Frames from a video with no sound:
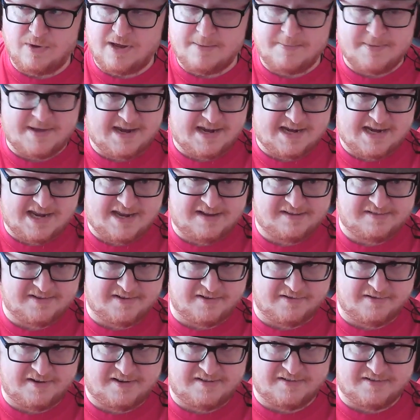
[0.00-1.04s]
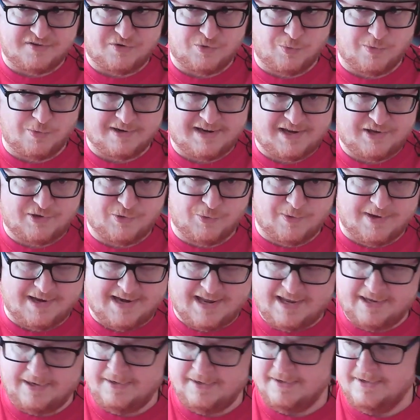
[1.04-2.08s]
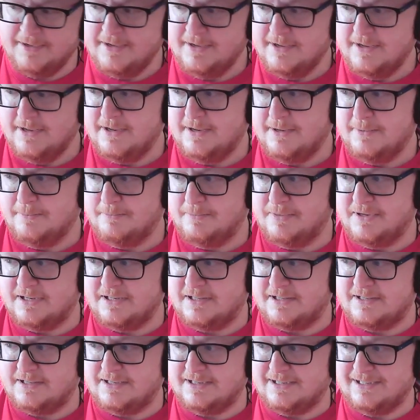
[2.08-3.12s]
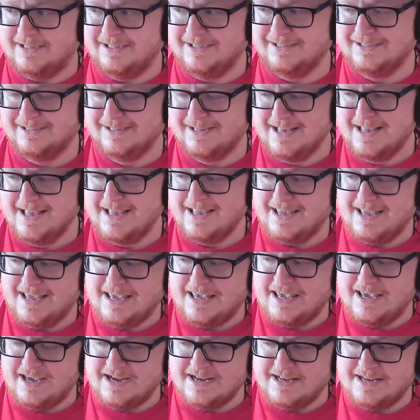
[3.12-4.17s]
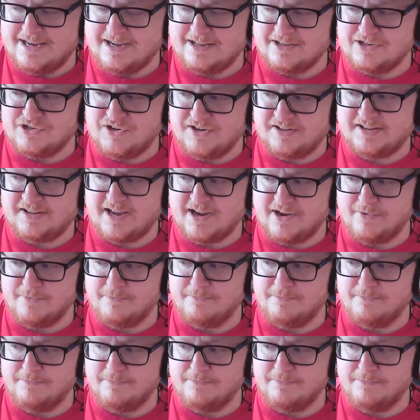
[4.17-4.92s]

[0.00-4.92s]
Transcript: NYPD series in 2020. But you can tell just